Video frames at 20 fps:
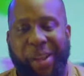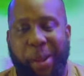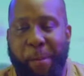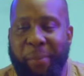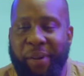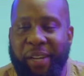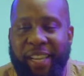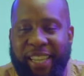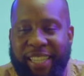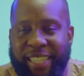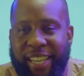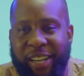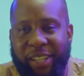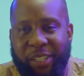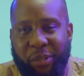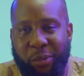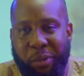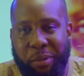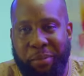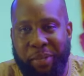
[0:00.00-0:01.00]
but yeah, shout out to
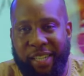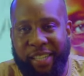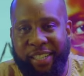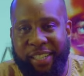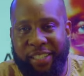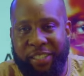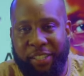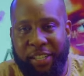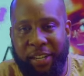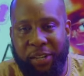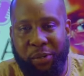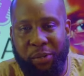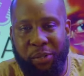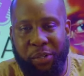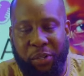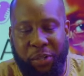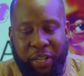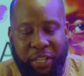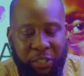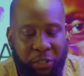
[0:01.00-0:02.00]
women in general.
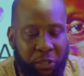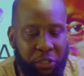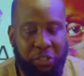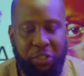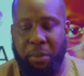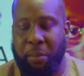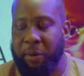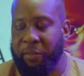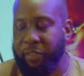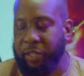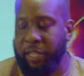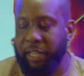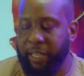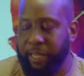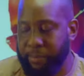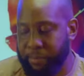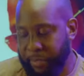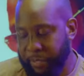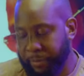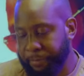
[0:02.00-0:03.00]
Okay, so some of the
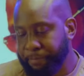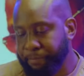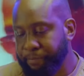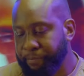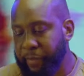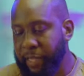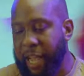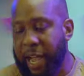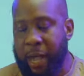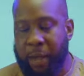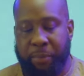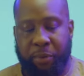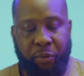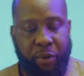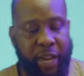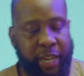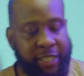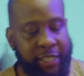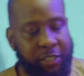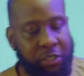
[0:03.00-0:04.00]
clips that I'll be
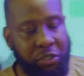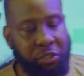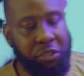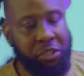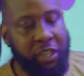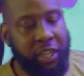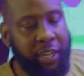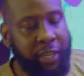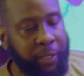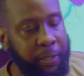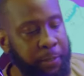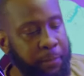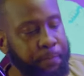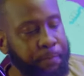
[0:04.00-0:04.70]
reacting to today